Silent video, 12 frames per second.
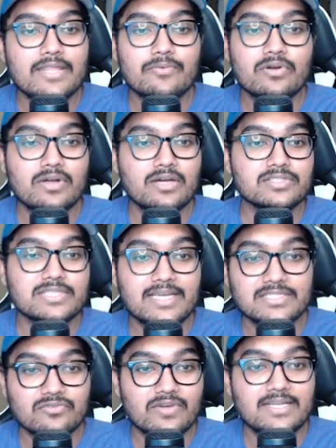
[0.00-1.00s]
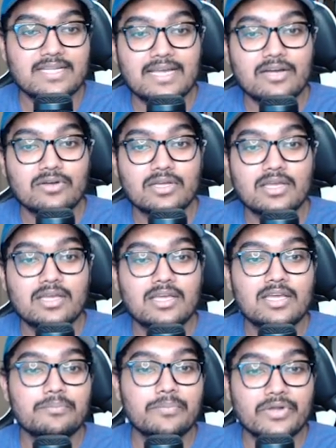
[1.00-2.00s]
anywhere else as of right now,
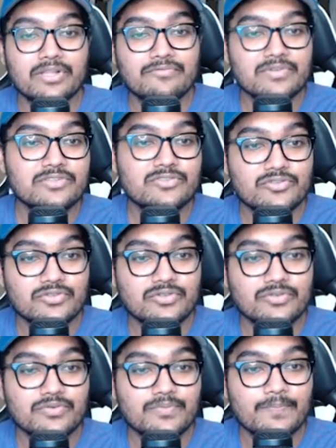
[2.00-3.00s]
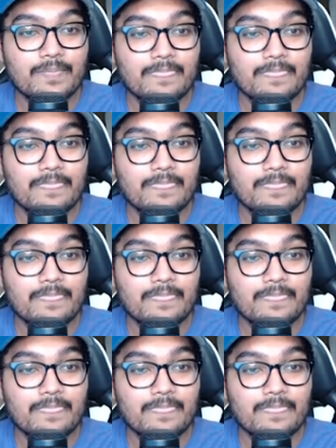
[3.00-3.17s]
but if it is true,